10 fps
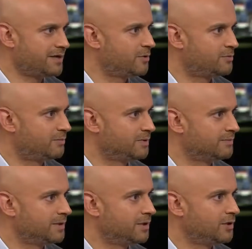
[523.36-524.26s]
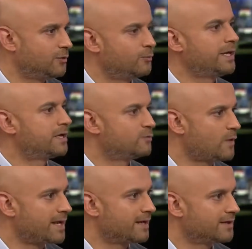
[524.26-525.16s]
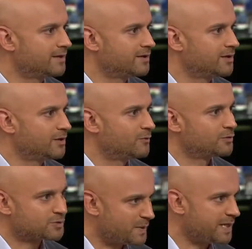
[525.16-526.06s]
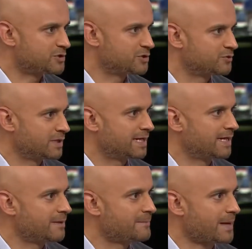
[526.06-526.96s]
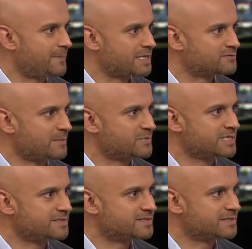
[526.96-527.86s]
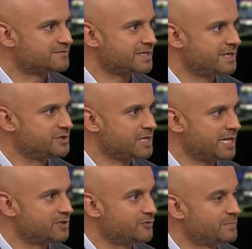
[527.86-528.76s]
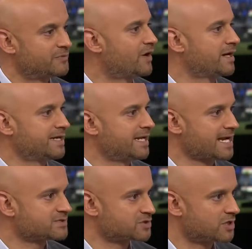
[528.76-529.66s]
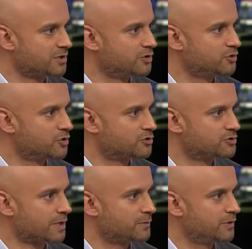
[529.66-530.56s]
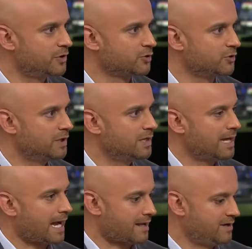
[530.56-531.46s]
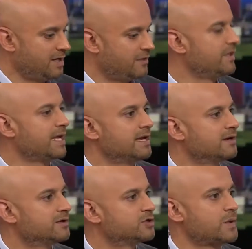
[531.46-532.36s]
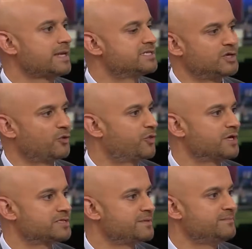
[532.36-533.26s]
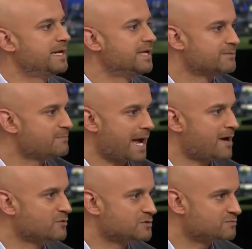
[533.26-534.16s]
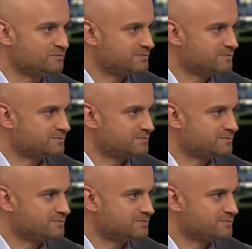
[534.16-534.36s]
no problem. We can wait. We'll speak to Kylian Mbappe's representatives in January, provided he hasn't signed a new contract with you. And the 20 or 30 million pounds,